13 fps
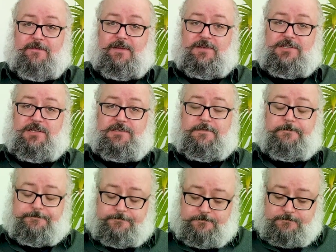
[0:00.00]
vintages,
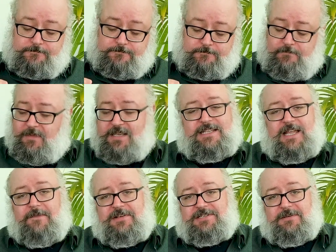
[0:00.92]
it's
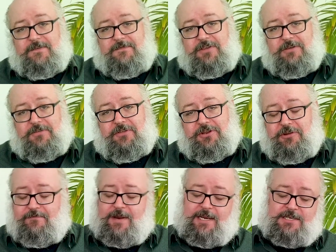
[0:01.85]
definitely something for you in the
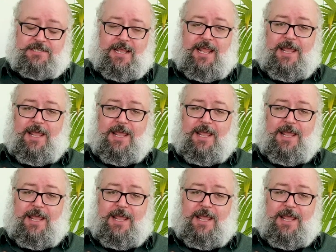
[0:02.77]
new range.